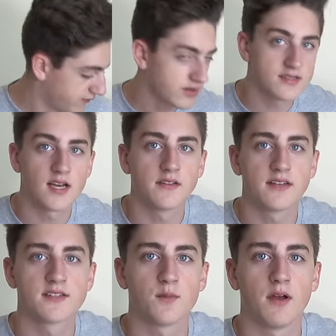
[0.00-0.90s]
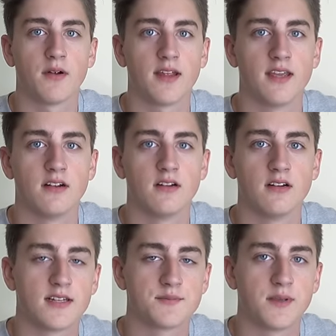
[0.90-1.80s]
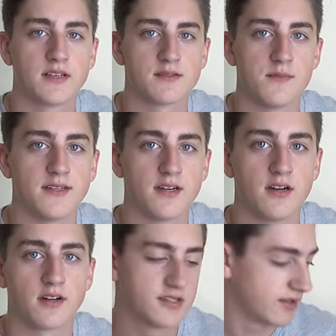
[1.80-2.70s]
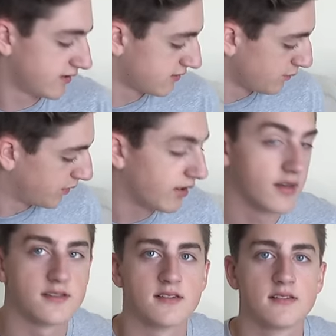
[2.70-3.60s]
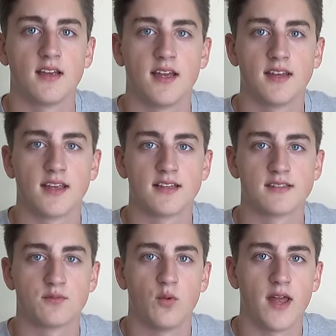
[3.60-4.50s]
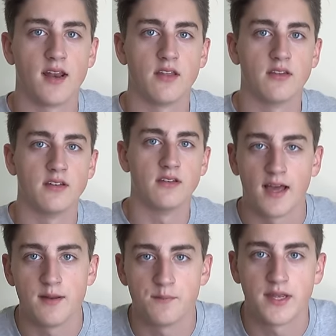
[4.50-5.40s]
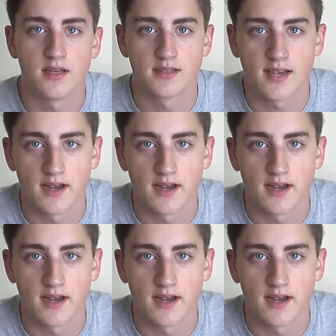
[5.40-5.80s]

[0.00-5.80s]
If you can tell that it's wet right here, it's because of my dog. She licks her paws and it gets wet on the... I didn't pee on the